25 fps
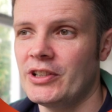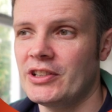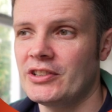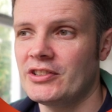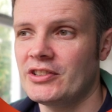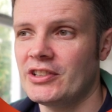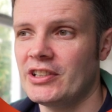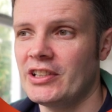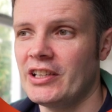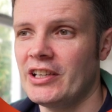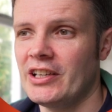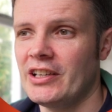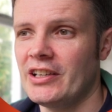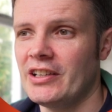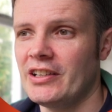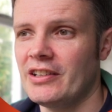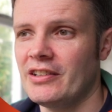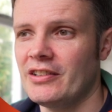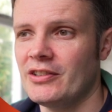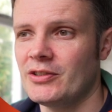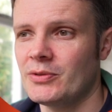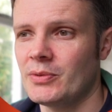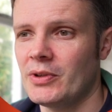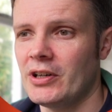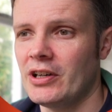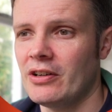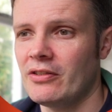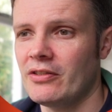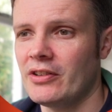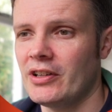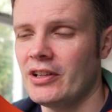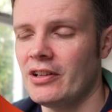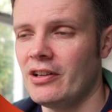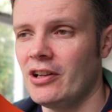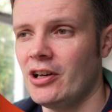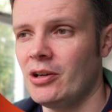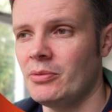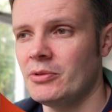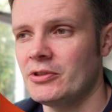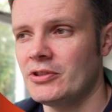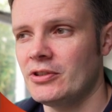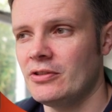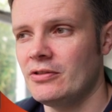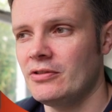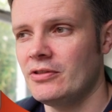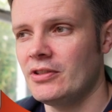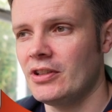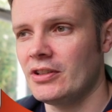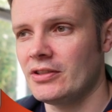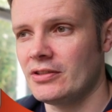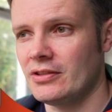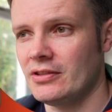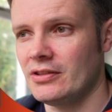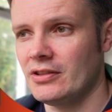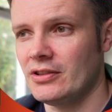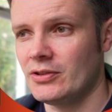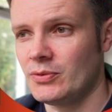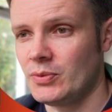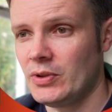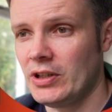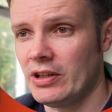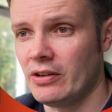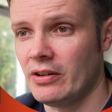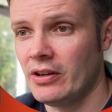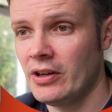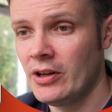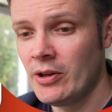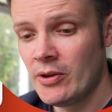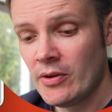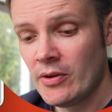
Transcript: can see here as well that Llama 2 doesn't as well.